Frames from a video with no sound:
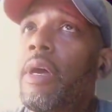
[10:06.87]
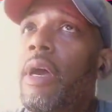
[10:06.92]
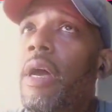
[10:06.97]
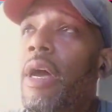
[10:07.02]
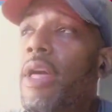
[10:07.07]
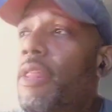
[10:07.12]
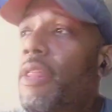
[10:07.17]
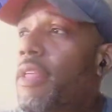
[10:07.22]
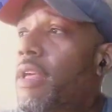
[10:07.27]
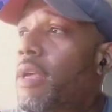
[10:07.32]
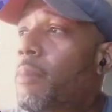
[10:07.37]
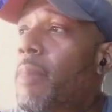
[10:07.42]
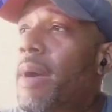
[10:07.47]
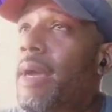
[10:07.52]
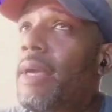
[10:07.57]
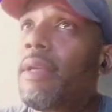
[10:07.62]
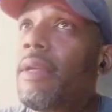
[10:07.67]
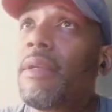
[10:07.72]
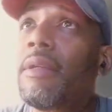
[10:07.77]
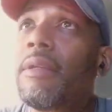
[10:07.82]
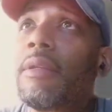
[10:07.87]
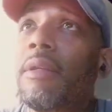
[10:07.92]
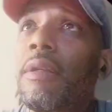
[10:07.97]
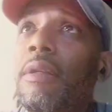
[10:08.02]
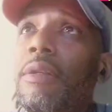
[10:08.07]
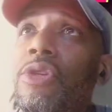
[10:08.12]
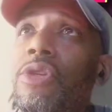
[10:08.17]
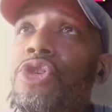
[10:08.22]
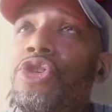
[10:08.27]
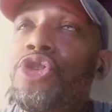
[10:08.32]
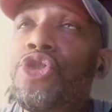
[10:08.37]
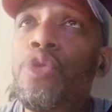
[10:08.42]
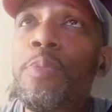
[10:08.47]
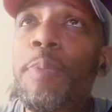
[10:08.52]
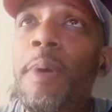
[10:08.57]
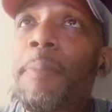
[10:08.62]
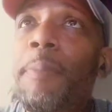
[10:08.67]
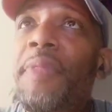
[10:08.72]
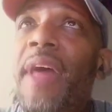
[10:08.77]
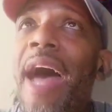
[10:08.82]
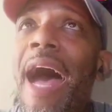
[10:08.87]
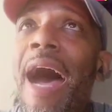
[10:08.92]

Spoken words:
I think might soup up the